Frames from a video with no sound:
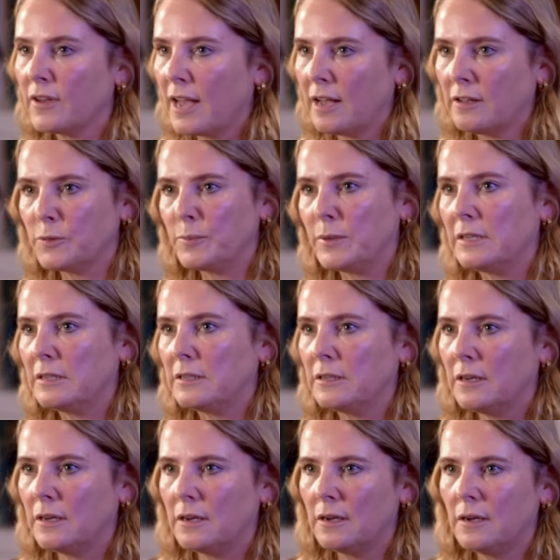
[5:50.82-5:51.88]

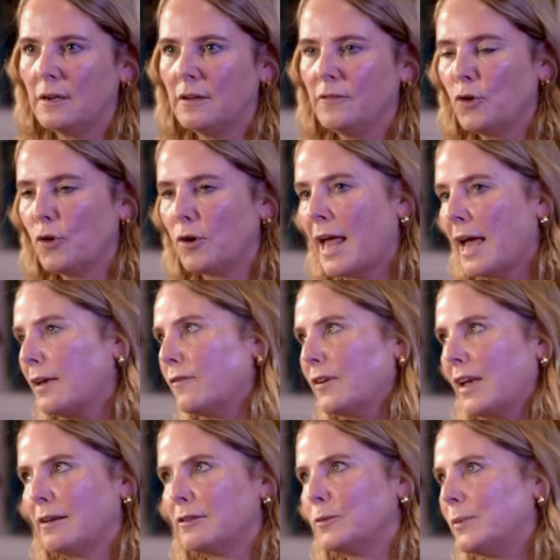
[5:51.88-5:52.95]
accountability. If you've got lack of
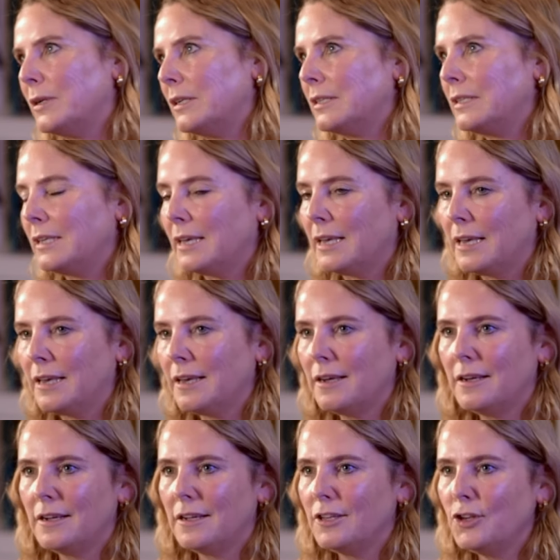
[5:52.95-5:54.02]
accountability,
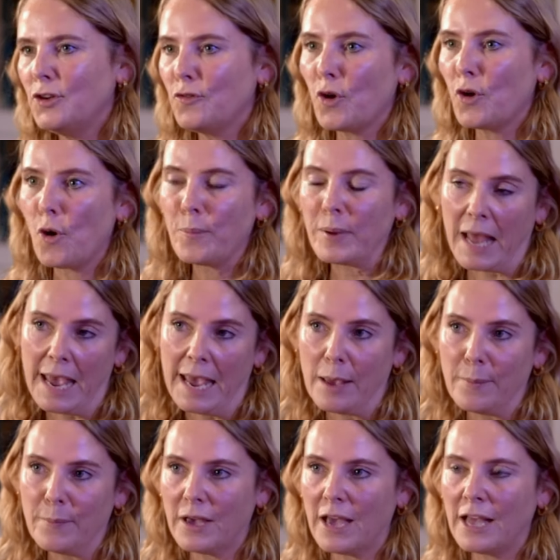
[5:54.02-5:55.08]
you've got
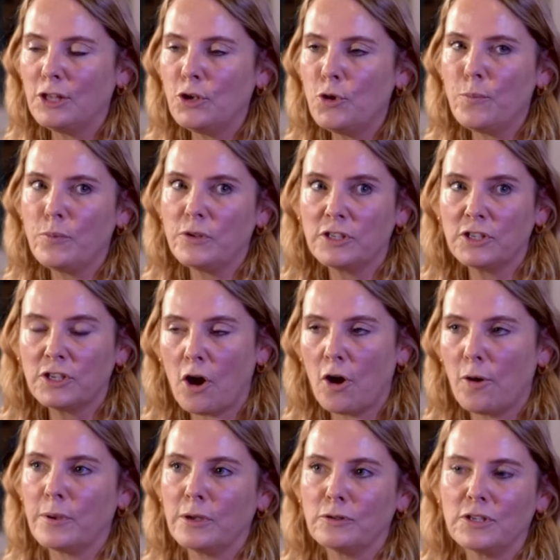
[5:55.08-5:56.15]
blame, and you
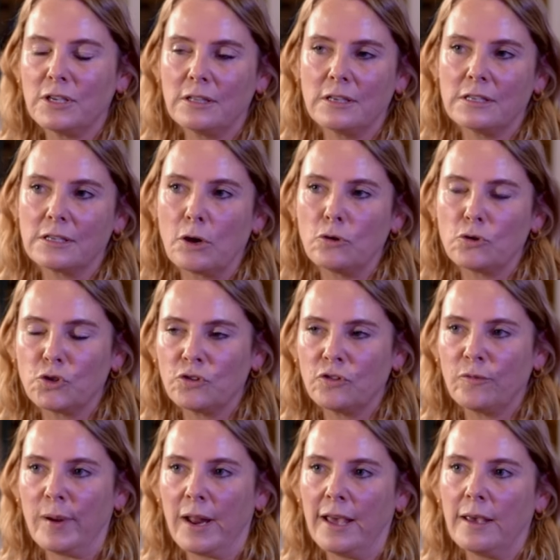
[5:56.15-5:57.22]
start building this culture
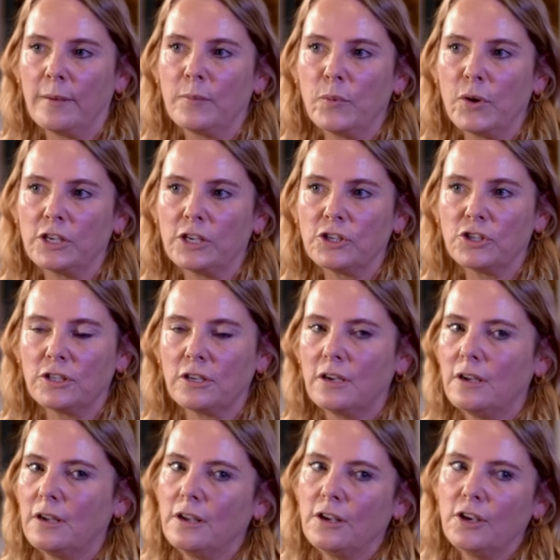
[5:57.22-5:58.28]
of blame, which,
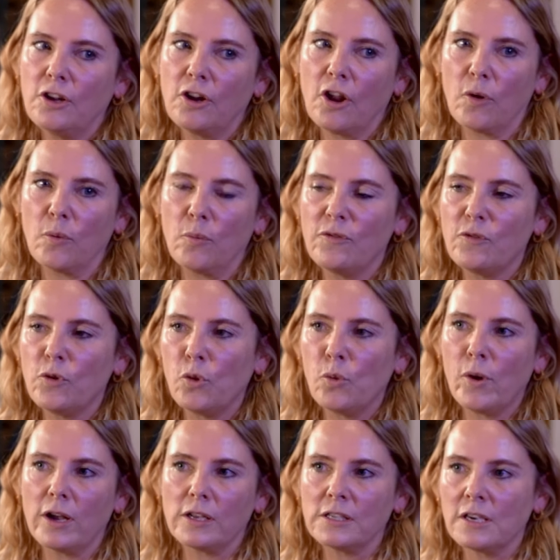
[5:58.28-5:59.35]
we've all
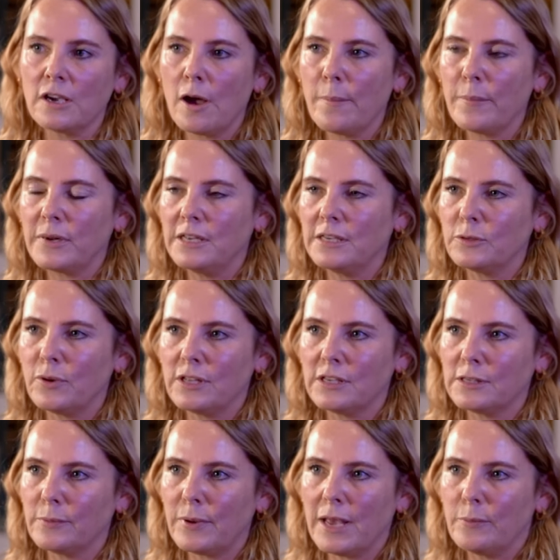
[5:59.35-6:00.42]
worked in companies where
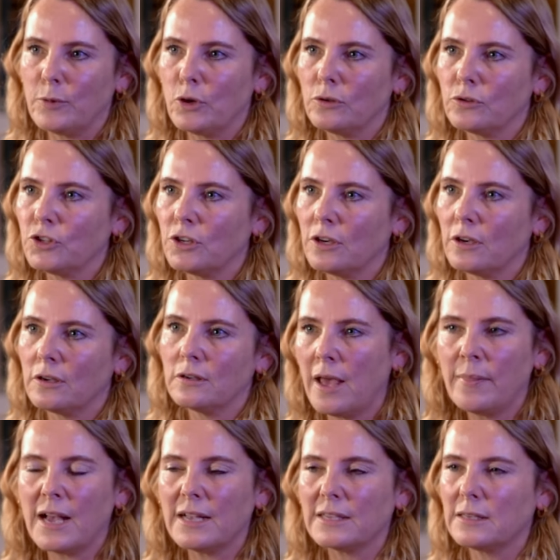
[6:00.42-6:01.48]
there's a blame culture,
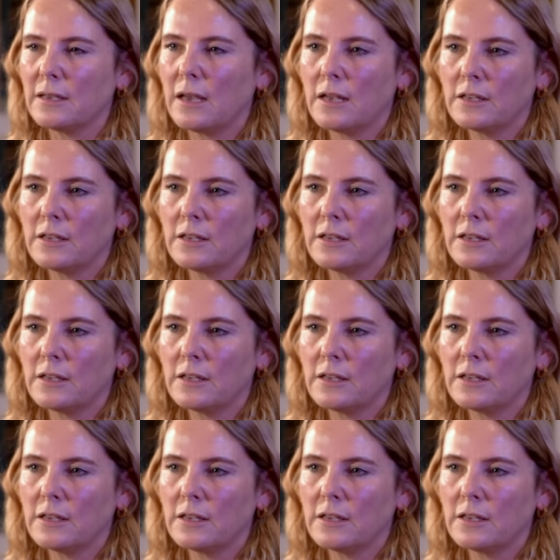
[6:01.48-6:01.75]
and that's